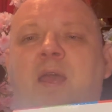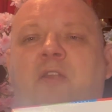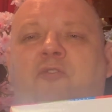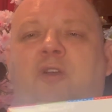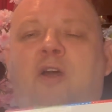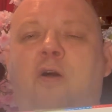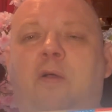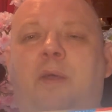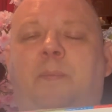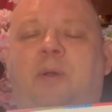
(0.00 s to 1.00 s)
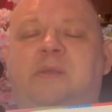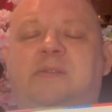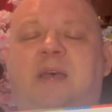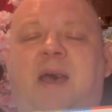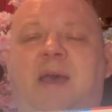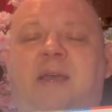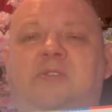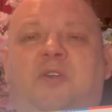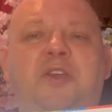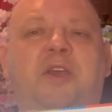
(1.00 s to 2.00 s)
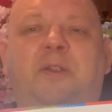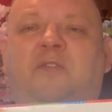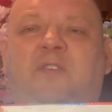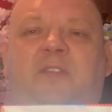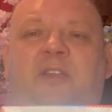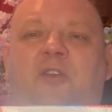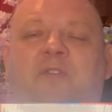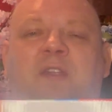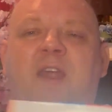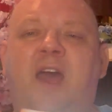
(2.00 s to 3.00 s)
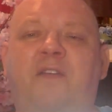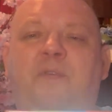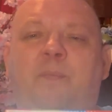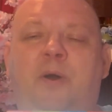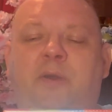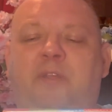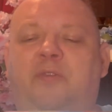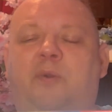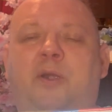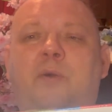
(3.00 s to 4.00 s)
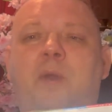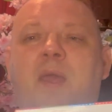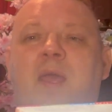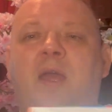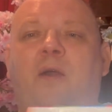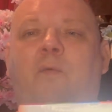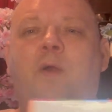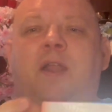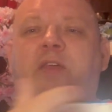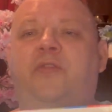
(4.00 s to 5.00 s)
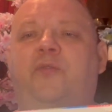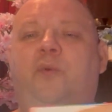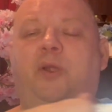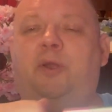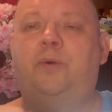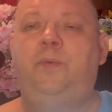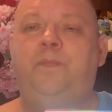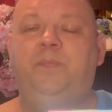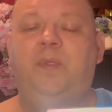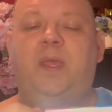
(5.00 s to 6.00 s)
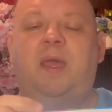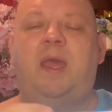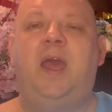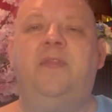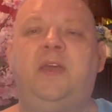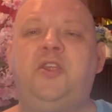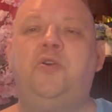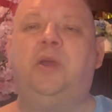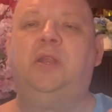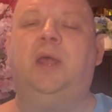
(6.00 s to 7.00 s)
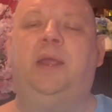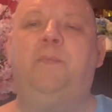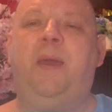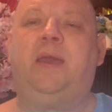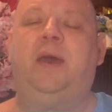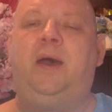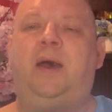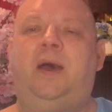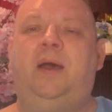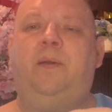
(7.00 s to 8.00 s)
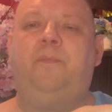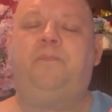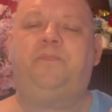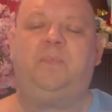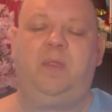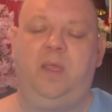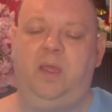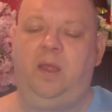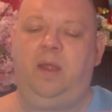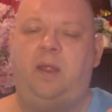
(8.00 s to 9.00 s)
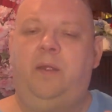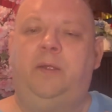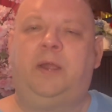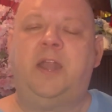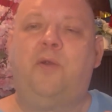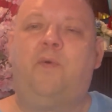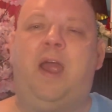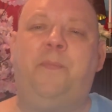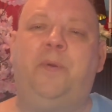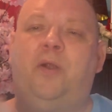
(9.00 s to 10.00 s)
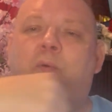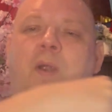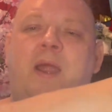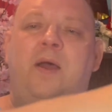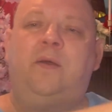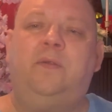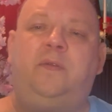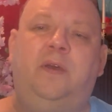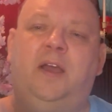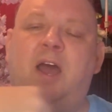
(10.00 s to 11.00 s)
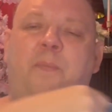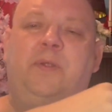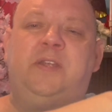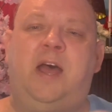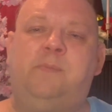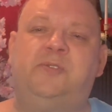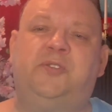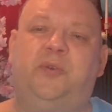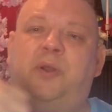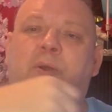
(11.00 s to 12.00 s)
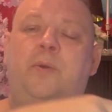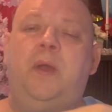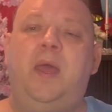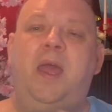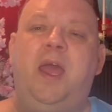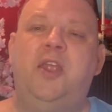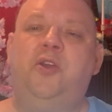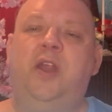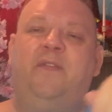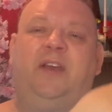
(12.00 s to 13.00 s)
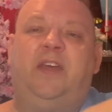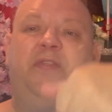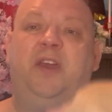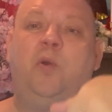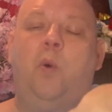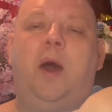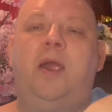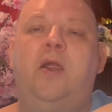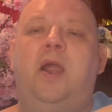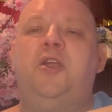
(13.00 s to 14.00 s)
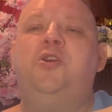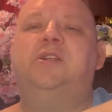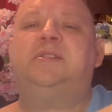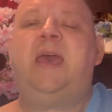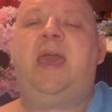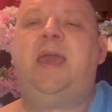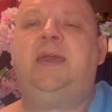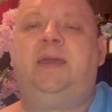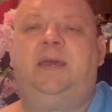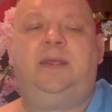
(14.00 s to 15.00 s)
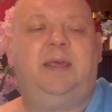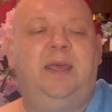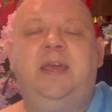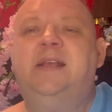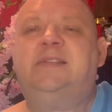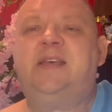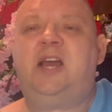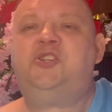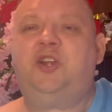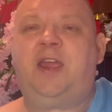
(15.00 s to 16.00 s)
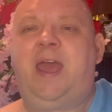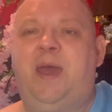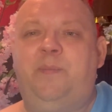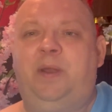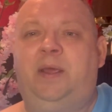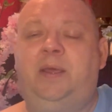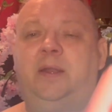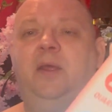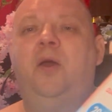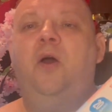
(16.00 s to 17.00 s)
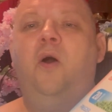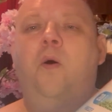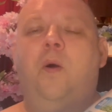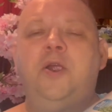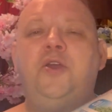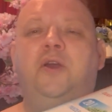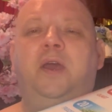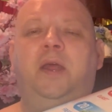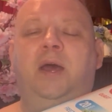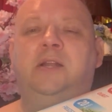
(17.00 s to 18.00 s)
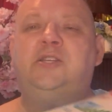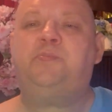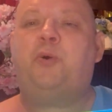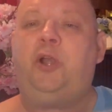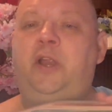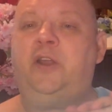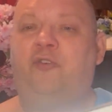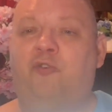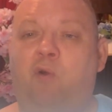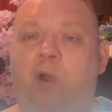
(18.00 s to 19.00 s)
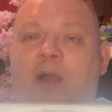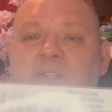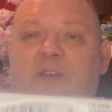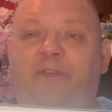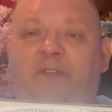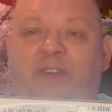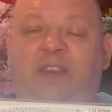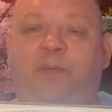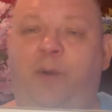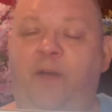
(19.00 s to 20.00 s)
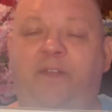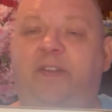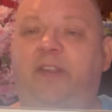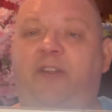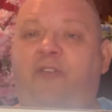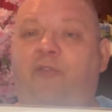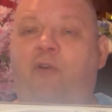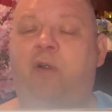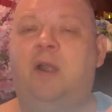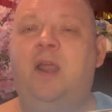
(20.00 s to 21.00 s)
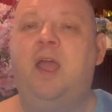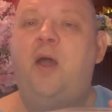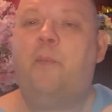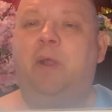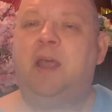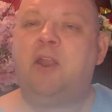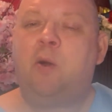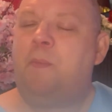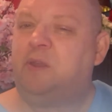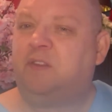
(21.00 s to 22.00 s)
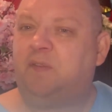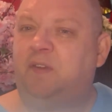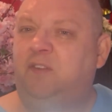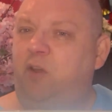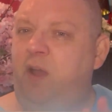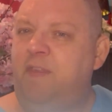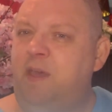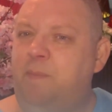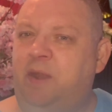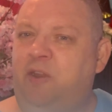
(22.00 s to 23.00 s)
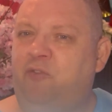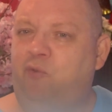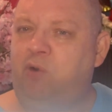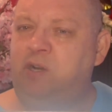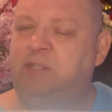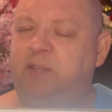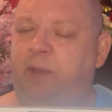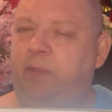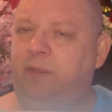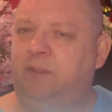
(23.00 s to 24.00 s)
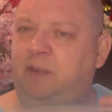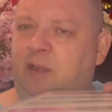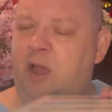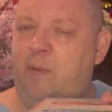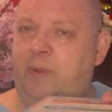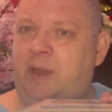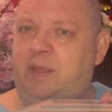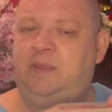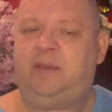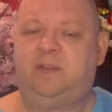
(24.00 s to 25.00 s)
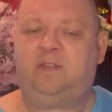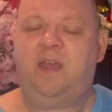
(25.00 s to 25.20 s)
Drill a hole on both sides, or you can just use a knife and poke it through. Run it through, and then you can like make a kind of wrap it around a couple times through, and you can have like a thick wire, and you can just hang it inside your cabinet, or you could just put it in a drawer because it fits perfect in a drawer. But I know most of us don't have that many drawers, so to accommodate this.